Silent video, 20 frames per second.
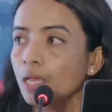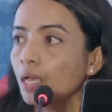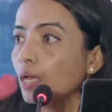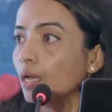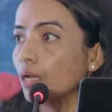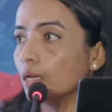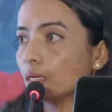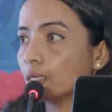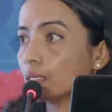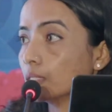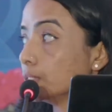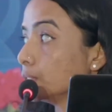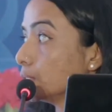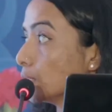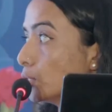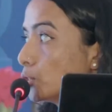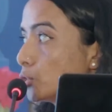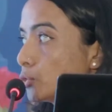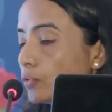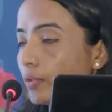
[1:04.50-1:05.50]
It
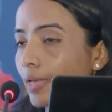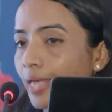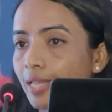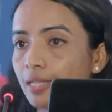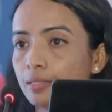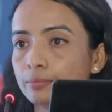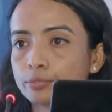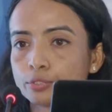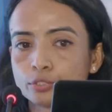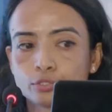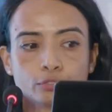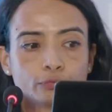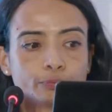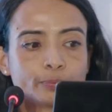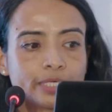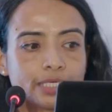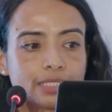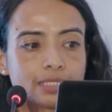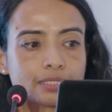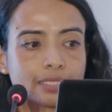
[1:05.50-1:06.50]
also helps to
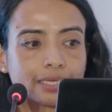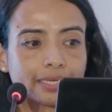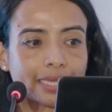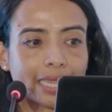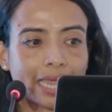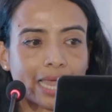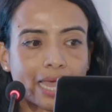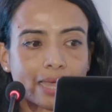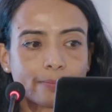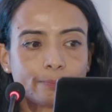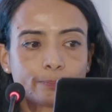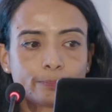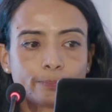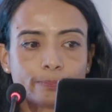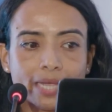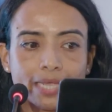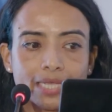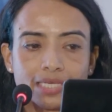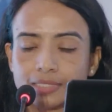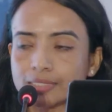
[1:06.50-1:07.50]
bridge the gap
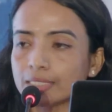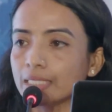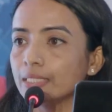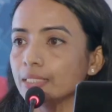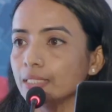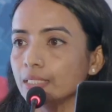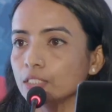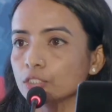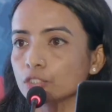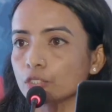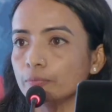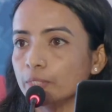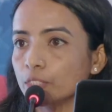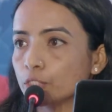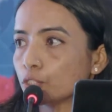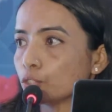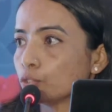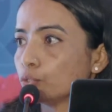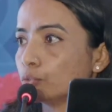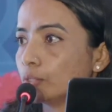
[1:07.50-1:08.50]
by extending
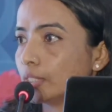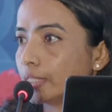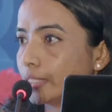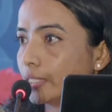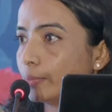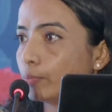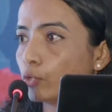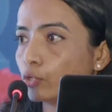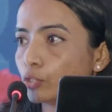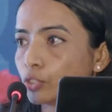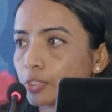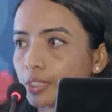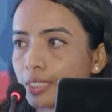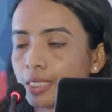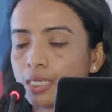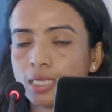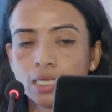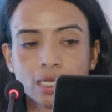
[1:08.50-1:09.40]
service to the remote